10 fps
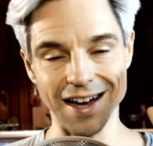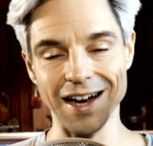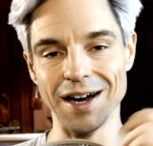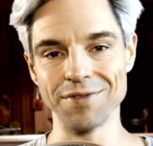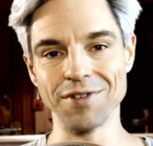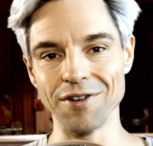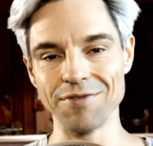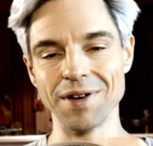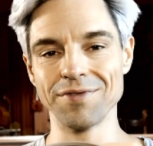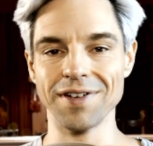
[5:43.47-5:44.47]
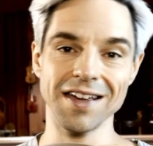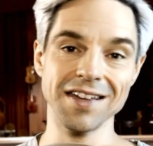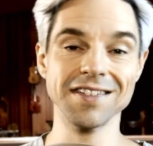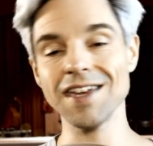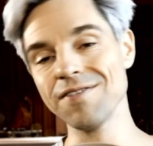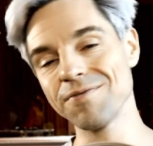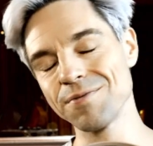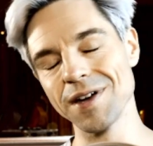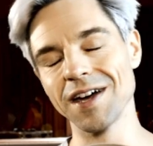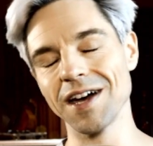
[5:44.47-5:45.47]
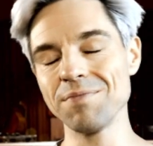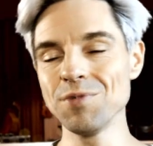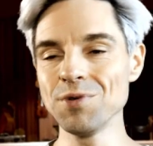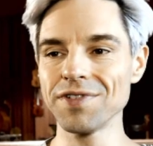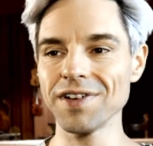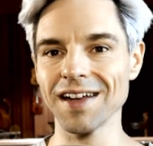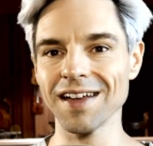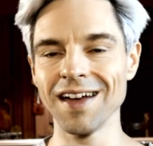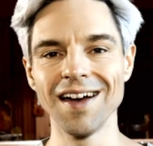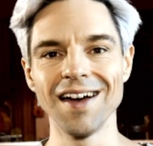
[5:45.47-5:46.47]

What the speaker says: half of my face, even when I'm moving.